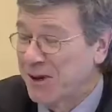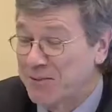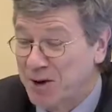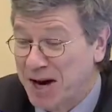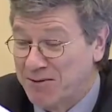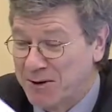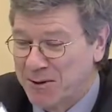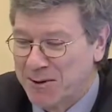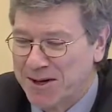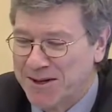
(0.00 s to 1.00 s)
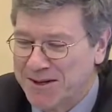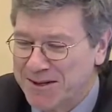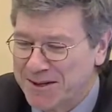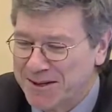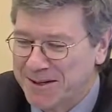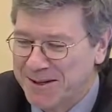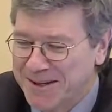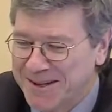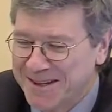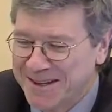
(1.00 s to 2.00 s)
say bravo, and uh,
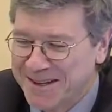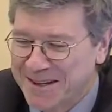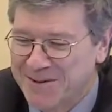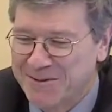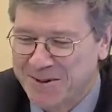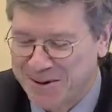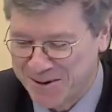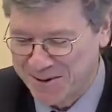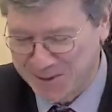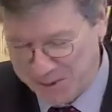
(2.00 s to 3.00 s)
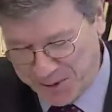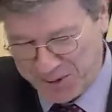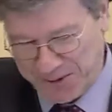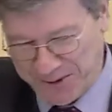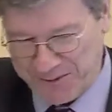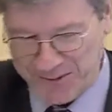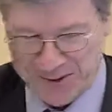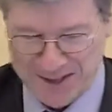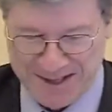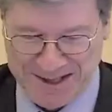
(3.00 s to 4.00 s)
of, of, course uh,
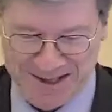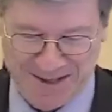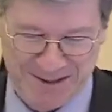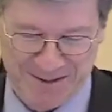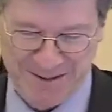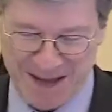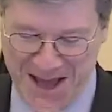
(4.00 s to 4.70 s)
Fareed uh,